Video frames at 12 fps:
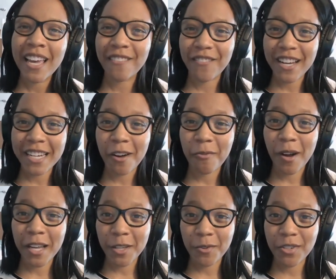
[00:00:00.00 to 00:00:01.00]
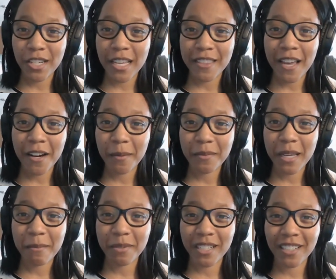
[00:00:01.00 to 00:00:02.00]
and find out why you should hit that
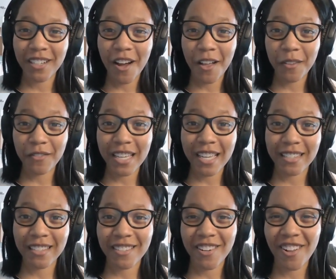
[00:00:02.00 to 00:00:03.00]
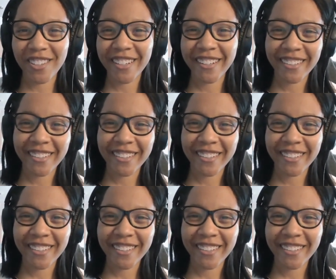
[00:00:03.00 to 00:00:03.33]
update button on the VS installer.